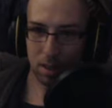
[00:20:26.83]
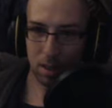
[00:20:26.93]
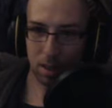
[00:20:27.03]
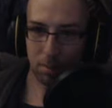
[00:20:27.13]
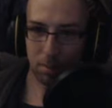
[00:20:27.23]

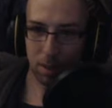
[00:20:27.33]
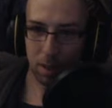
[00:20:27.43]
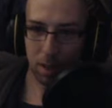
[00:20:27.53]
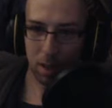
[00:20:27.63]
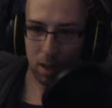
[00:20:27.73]
can
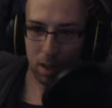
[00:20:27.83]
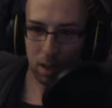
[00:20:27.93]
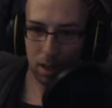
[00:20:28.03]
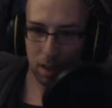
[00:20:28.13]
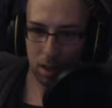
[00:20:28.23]
pick
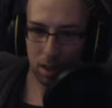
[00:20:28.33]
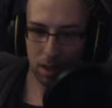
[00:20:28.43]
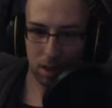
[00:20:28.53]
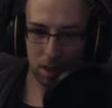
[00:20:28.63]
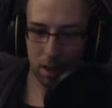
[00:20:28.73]

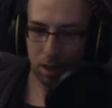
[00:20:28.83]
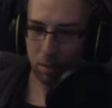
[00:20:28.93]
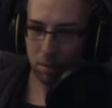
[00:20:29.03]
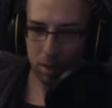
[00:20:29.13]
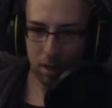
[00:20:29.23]
a. I
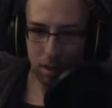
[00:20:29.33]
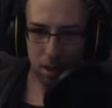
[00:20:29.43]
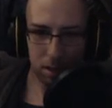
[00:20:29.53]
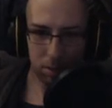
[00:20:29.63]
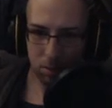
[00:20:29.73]
don't think
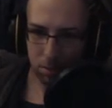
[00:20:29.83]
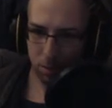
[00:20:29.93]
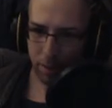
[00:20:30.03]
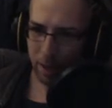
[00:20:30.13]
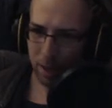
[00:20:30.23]
I don't.
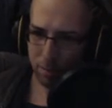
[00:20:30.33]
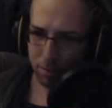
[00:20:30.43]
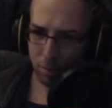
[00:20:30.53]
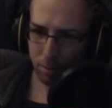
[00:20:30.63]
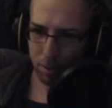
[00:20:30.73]
Do I have
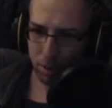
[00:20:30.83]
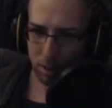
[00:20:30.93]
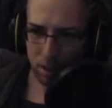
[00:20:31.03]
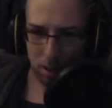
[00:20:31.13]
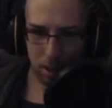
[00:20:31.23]

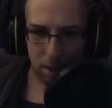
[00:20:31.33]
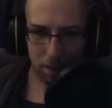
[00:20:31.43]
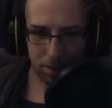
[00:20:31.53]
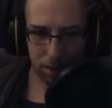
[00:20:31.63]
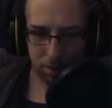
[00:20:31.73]

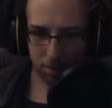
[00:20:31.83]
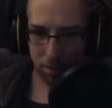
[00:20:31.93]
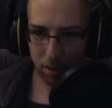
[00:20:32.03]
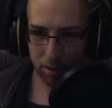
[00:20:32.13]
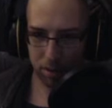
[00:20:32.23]
25
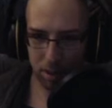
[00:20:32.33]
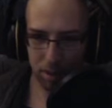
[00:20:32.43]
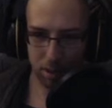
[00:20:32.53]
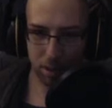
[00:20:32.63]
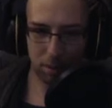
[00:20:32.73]
cloth? It's going to
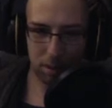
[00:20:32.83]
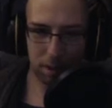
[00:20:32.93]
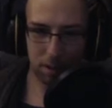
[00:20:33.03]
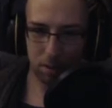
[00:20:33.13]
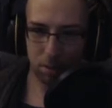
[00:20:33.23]
take a
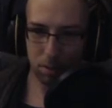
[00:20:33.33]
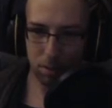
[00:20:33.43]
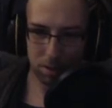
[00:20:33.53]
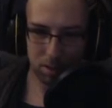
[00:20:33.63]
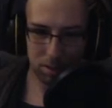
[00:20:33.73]
while. Oh,
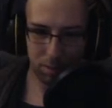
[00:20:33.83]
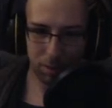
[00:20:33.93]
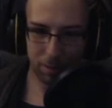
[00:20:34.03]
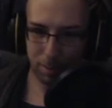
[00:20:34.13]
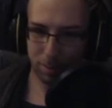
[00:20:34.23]
because it's three
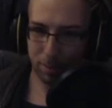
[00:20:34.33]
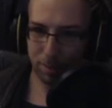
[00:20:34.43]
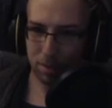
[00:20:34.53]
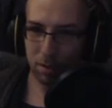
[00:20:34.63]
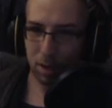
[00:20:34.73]
fiber for every
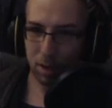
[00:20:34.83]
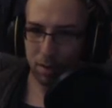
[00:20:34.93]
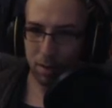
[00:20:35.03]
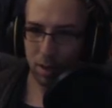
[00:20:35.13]
cloth.